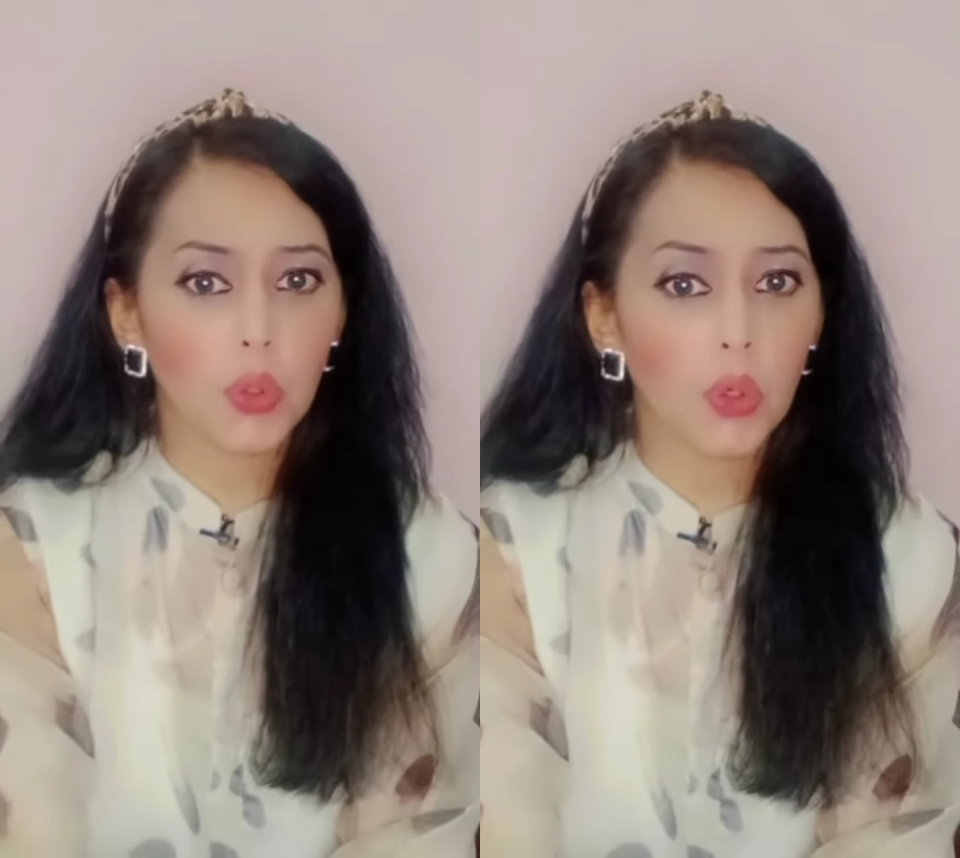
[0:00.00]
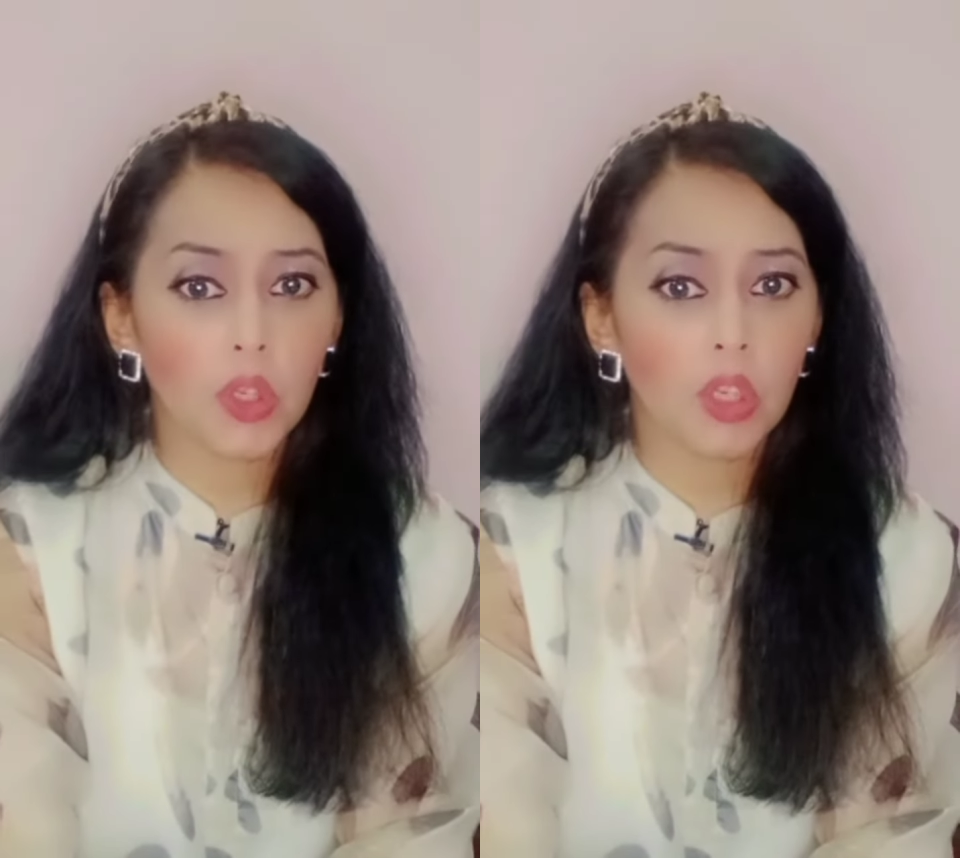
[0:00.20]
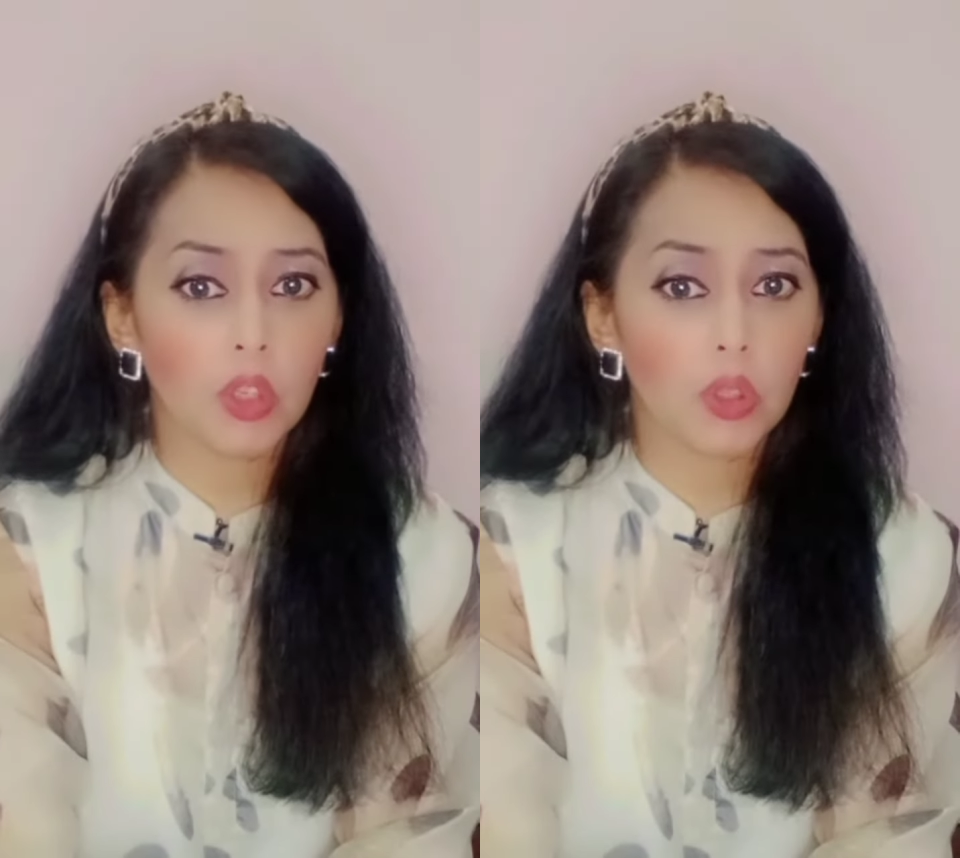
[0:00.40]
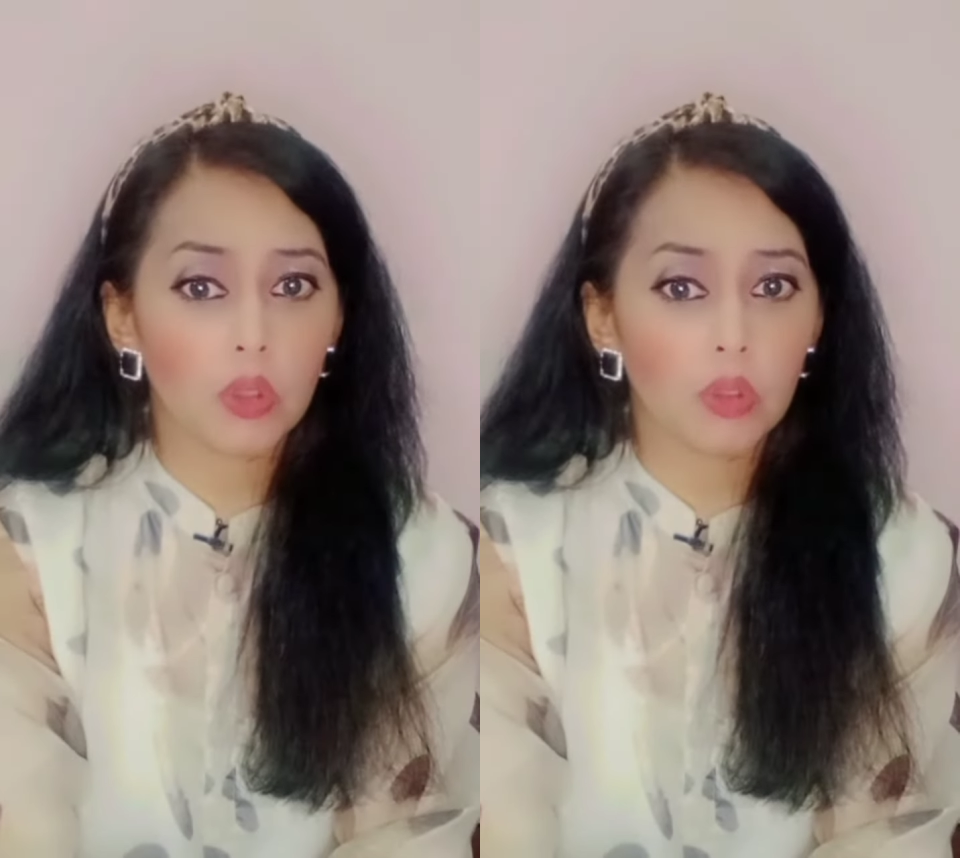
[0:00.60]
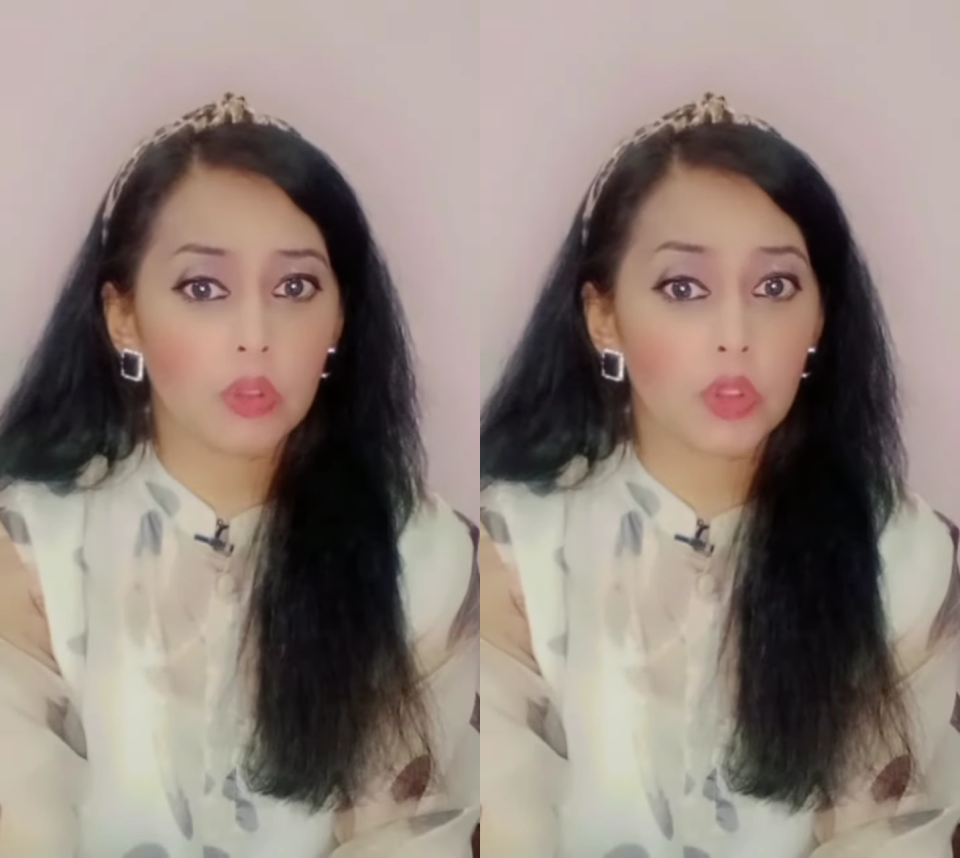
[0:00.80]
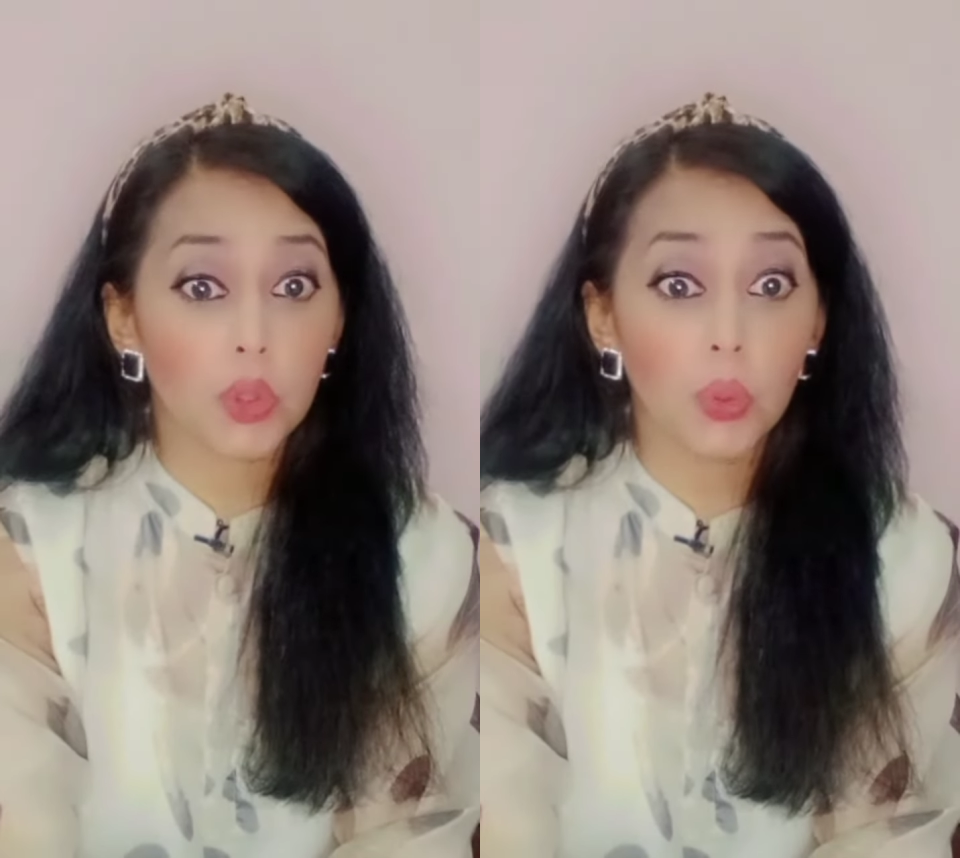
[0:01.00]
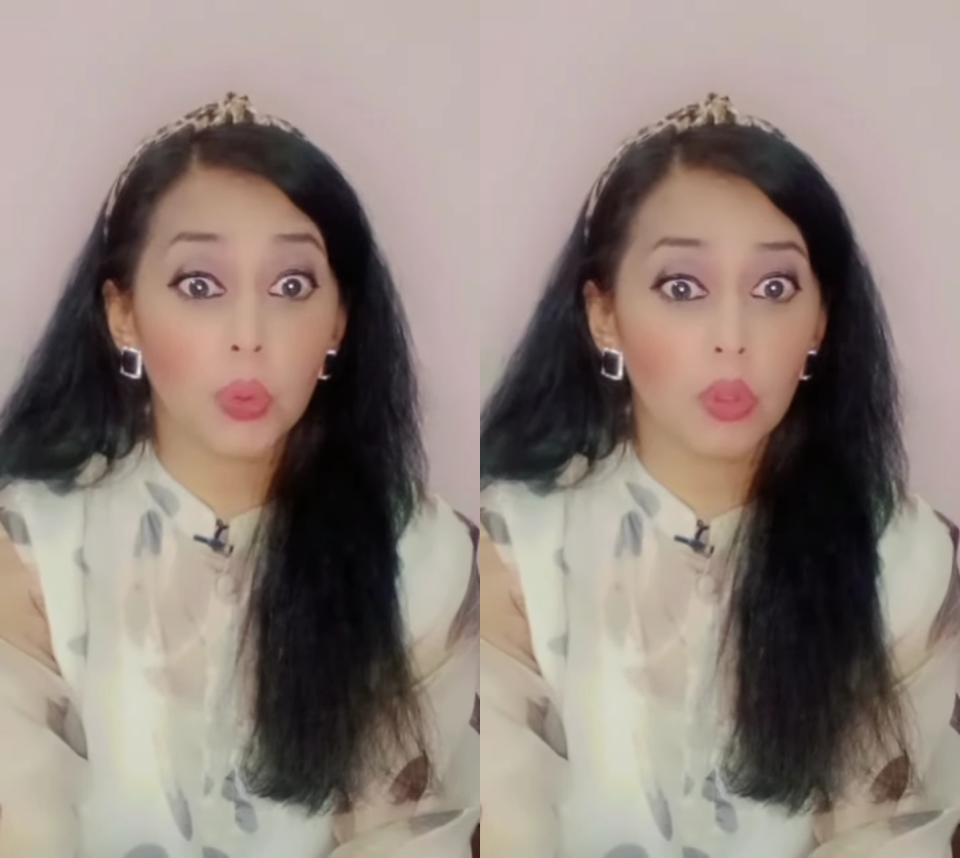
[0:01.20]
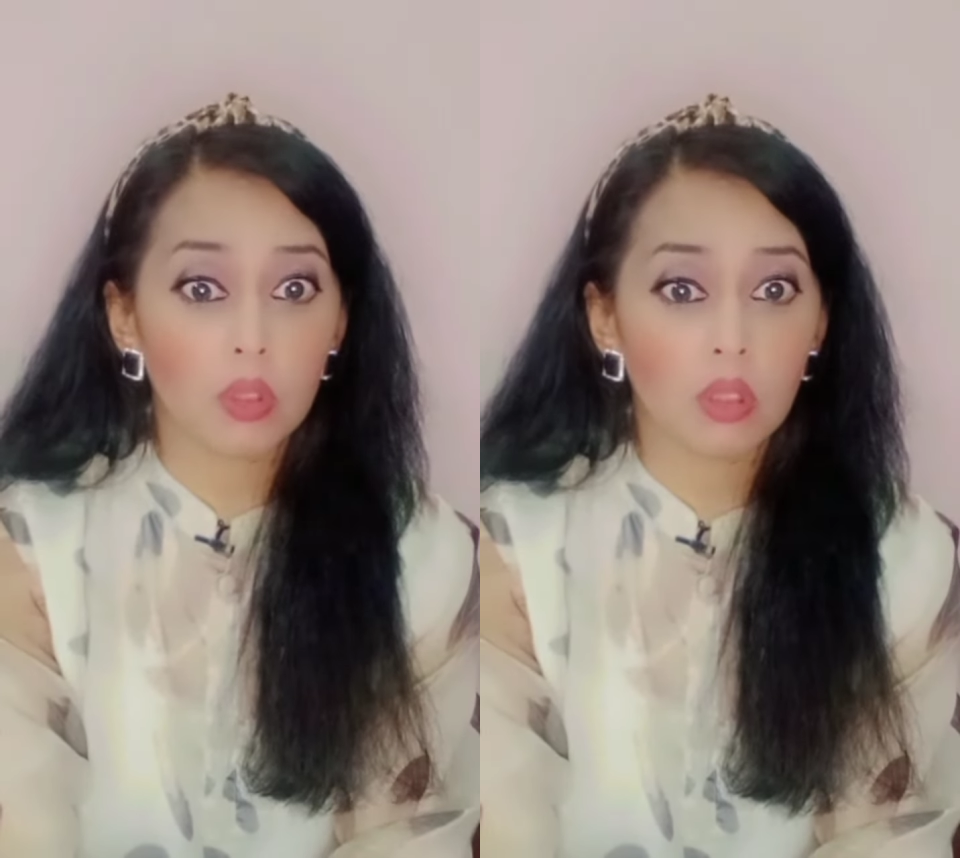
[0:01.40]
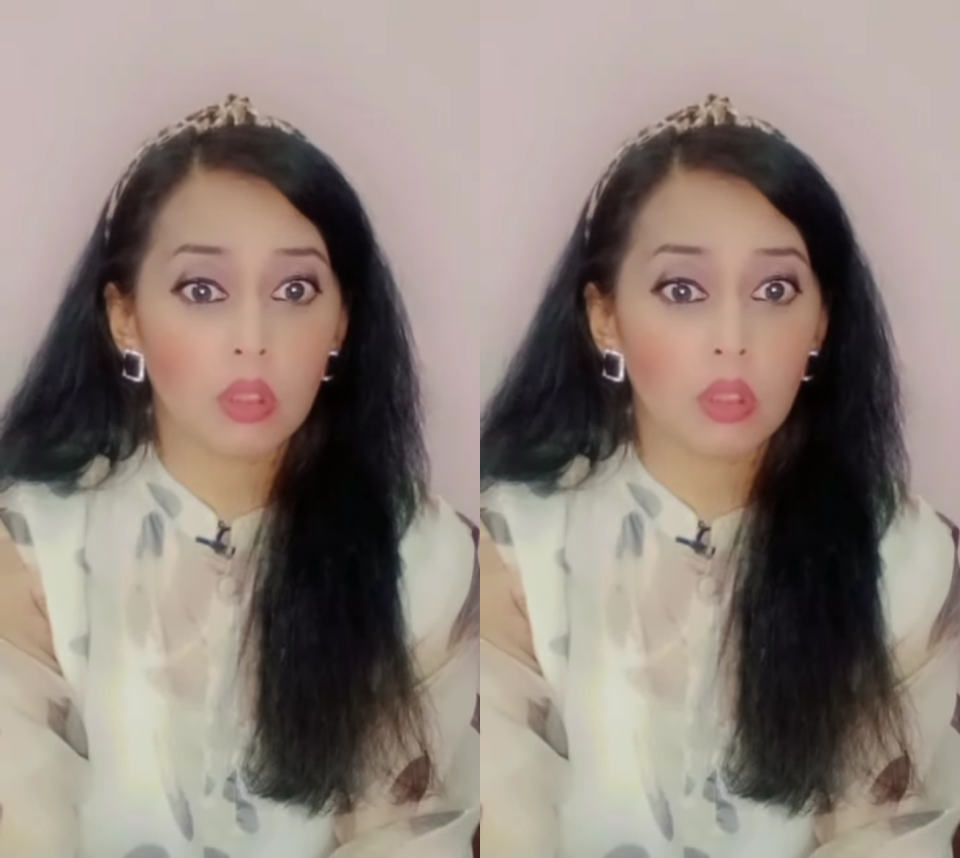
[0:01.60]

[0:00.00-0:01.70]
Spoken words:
look too good,